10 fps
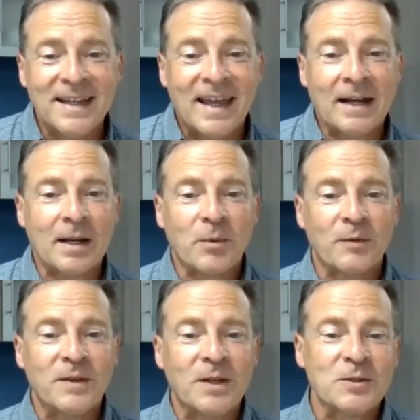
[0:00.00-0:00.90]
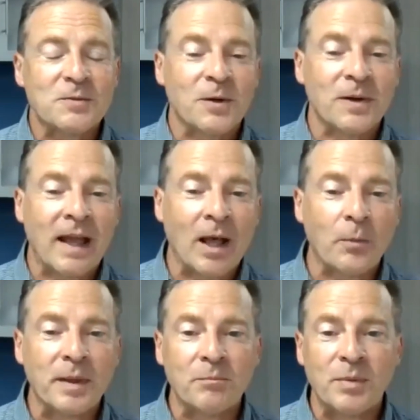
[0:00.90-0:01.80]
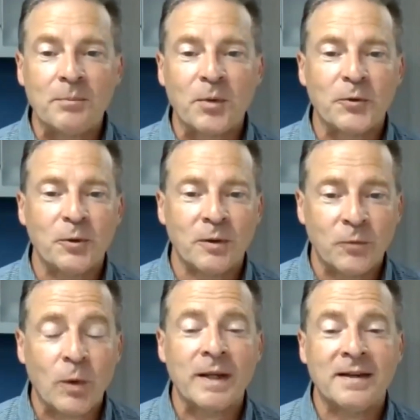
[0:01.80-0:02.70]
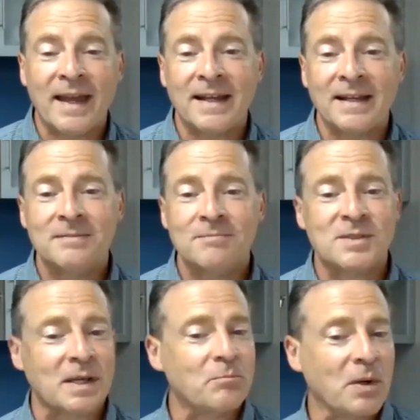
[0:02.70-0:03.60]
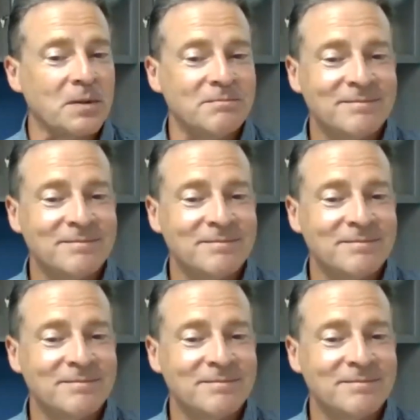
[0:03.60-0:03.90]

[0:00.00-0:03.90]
in a number of years for helping people to avoid getting sunburn.